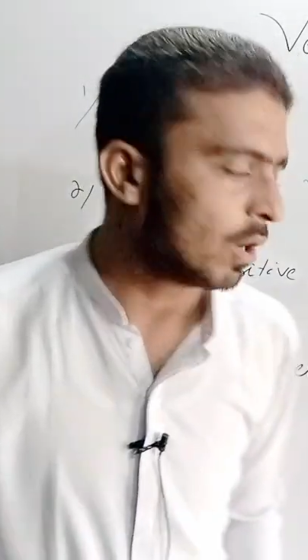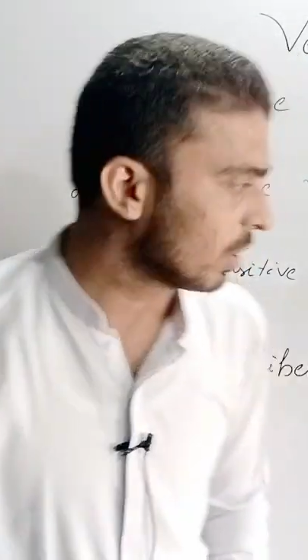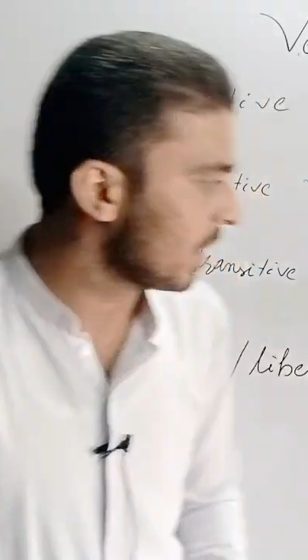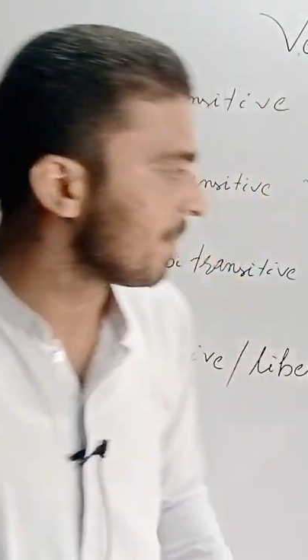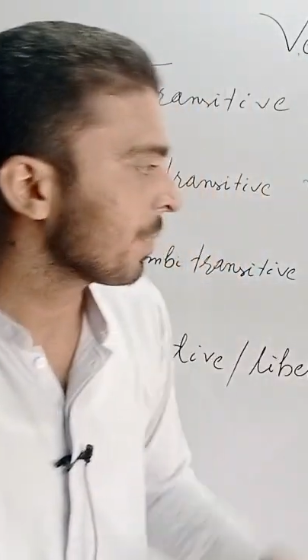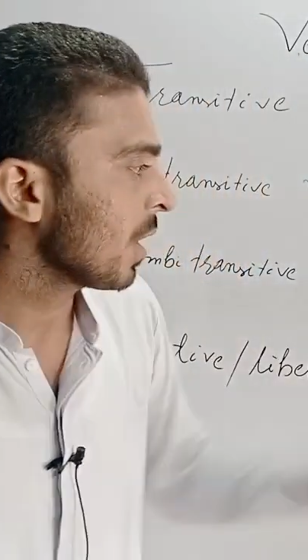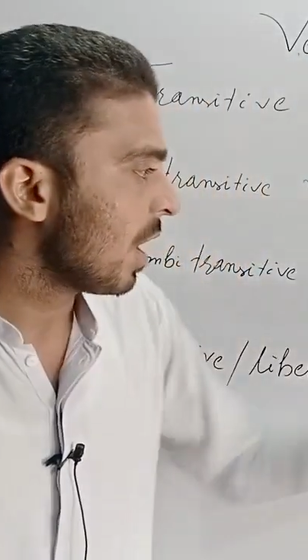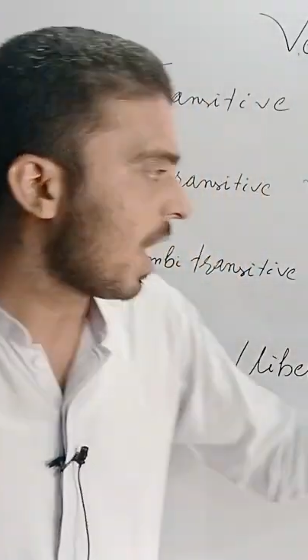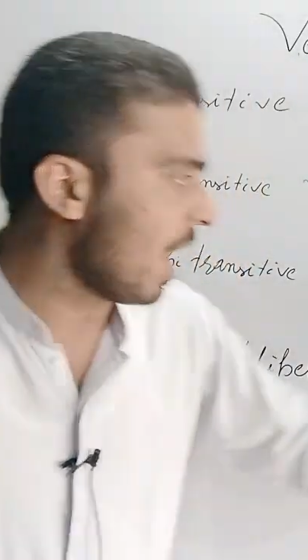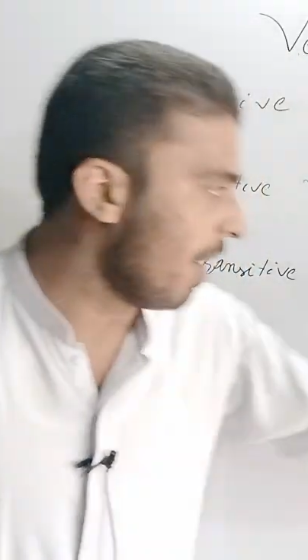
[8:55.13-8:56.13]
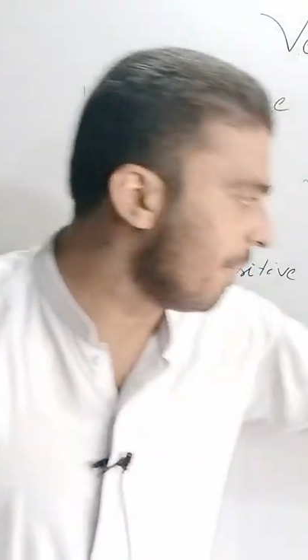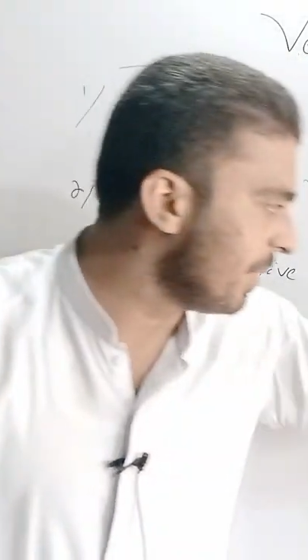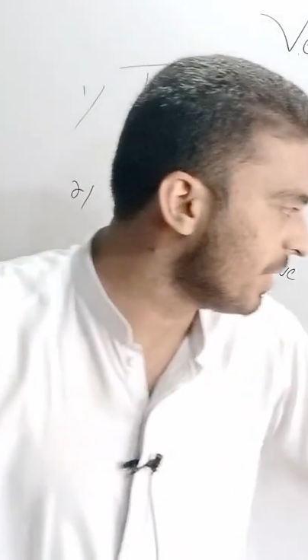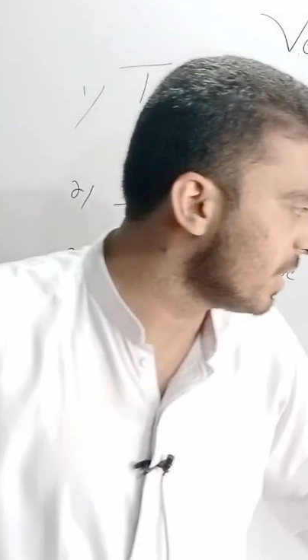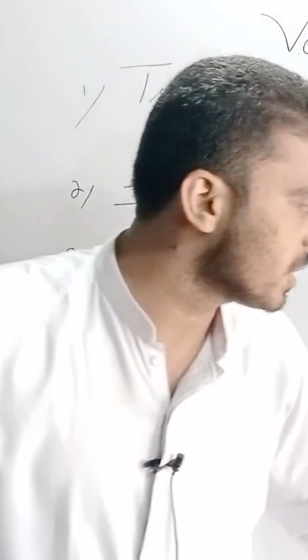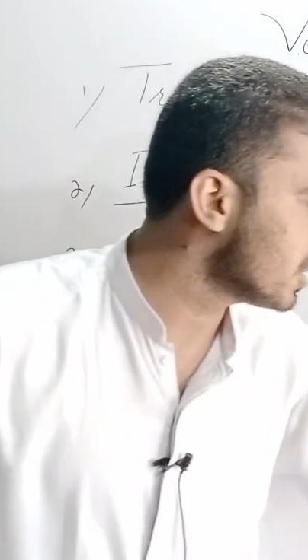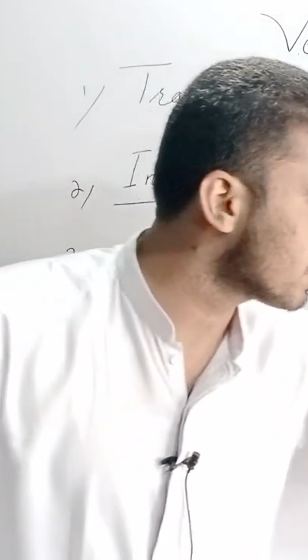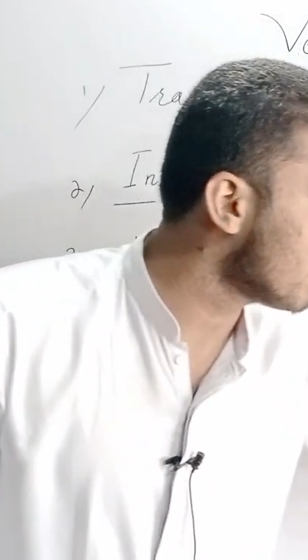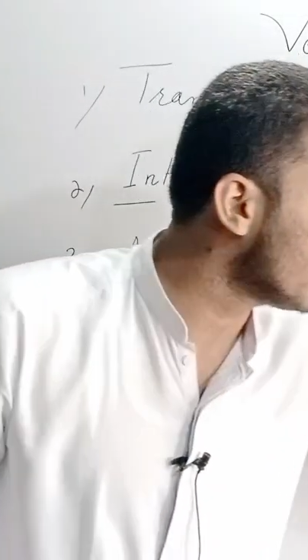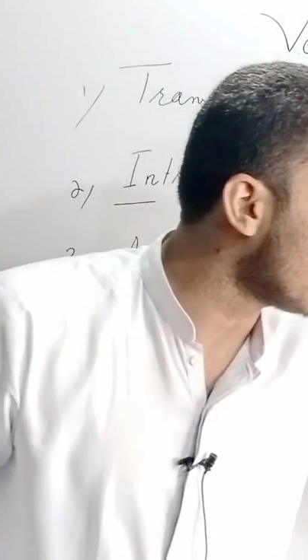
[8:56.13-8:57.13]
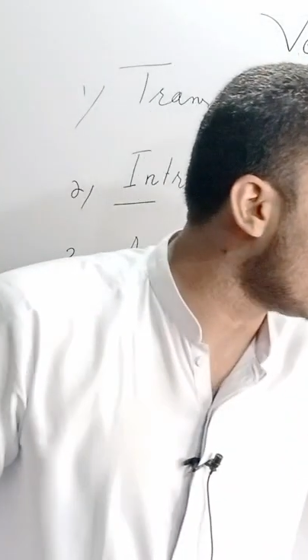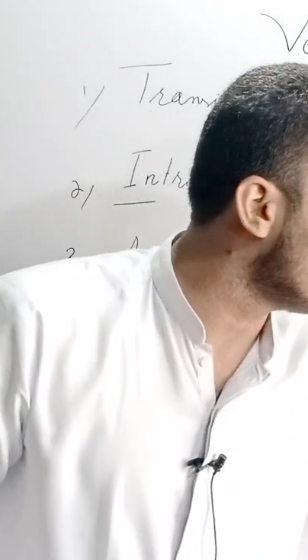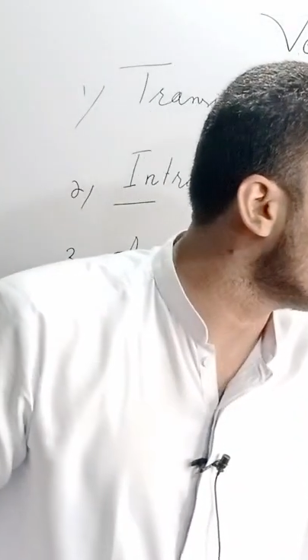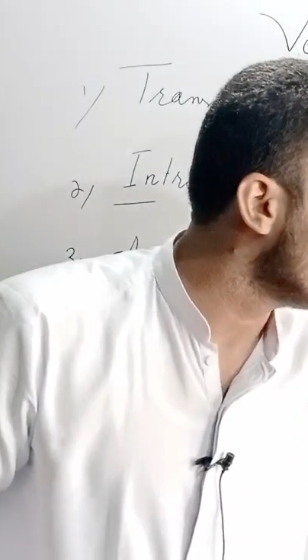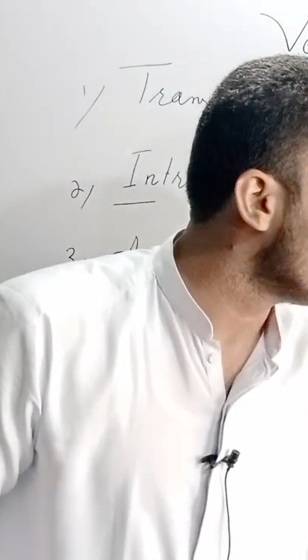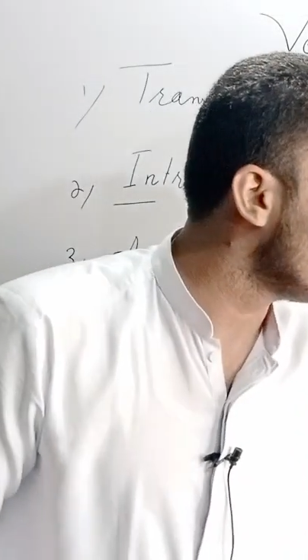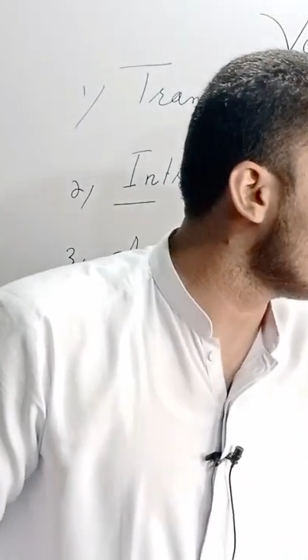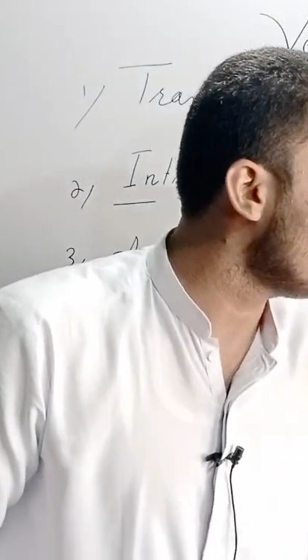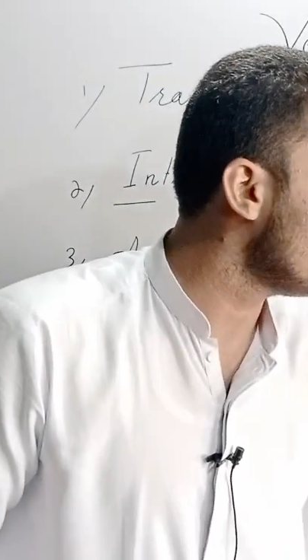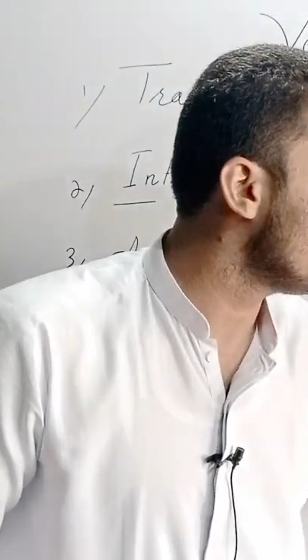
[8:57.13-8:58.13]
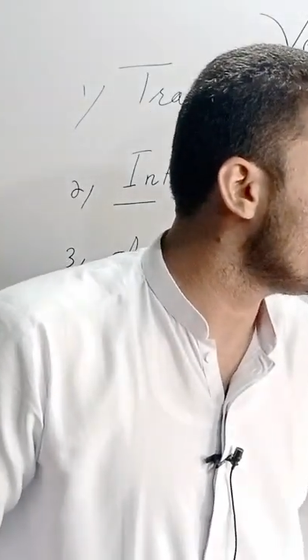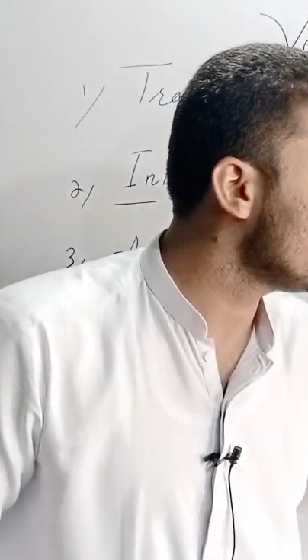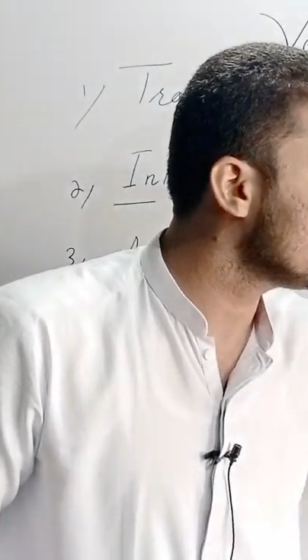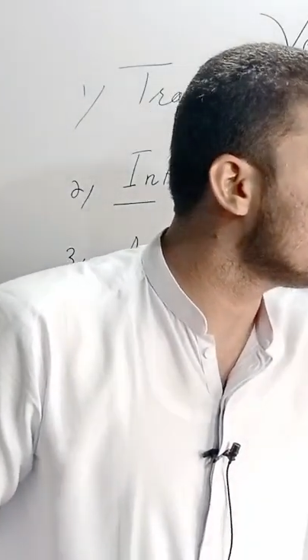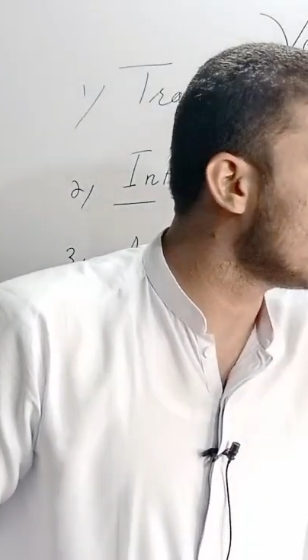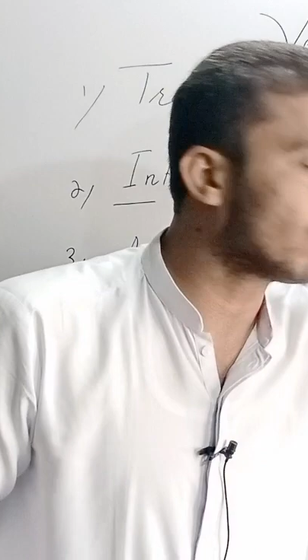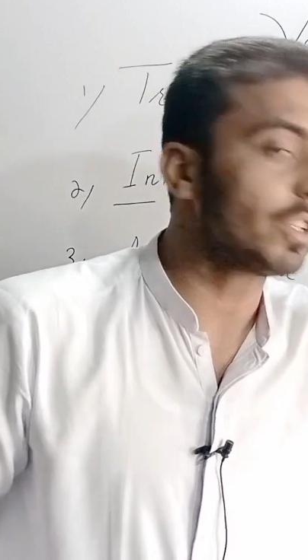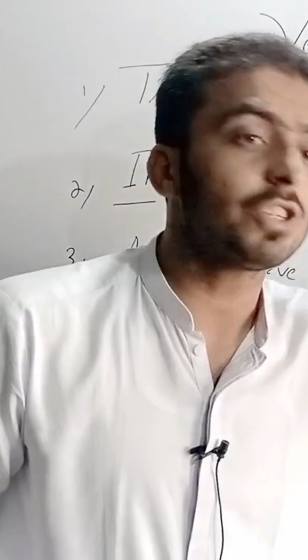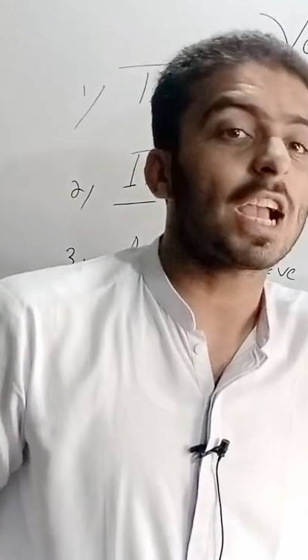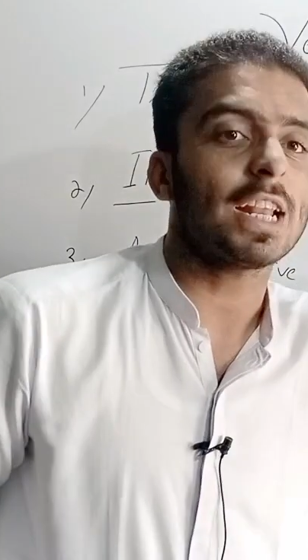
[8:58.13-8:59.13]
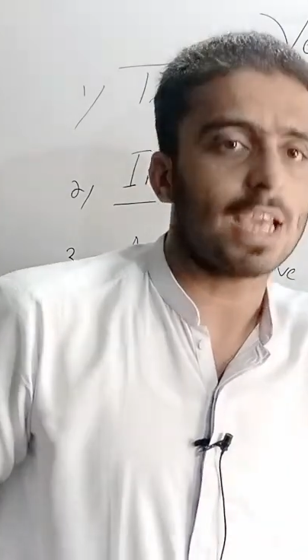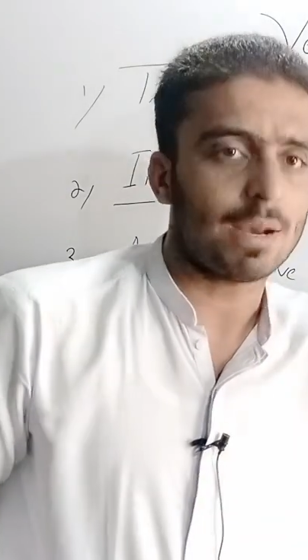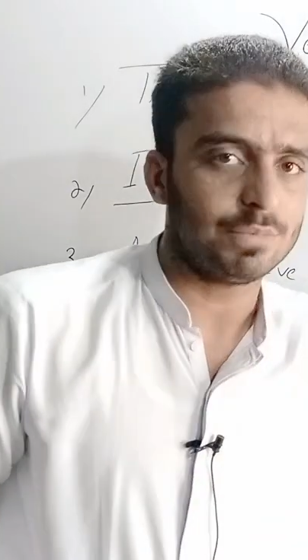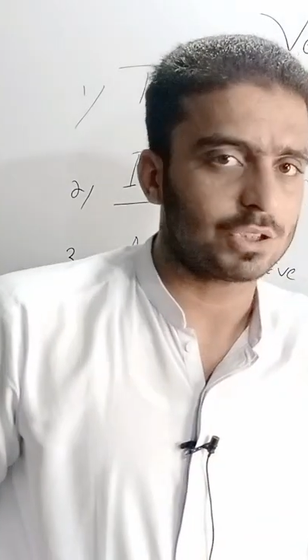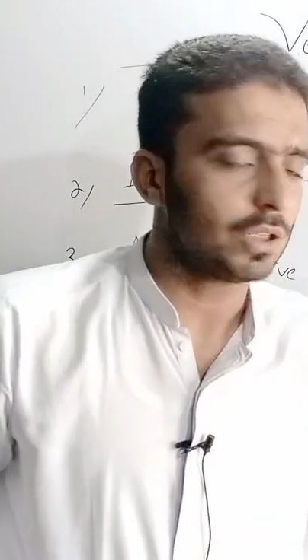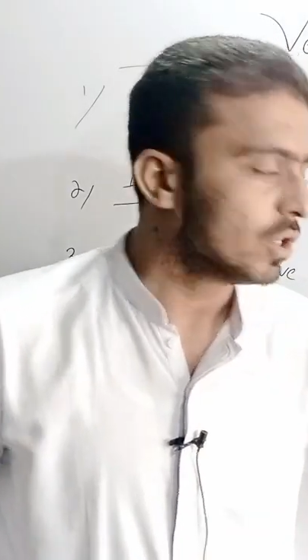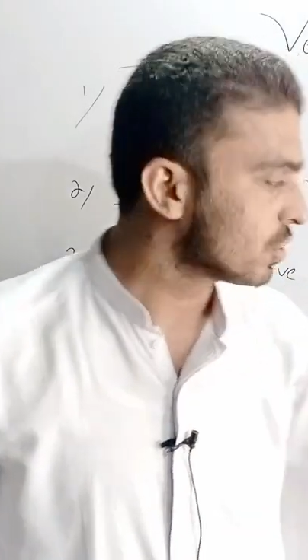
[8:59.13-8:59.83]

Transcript: Okay. I have been reading since my childhood. Here reading is not going to take any object.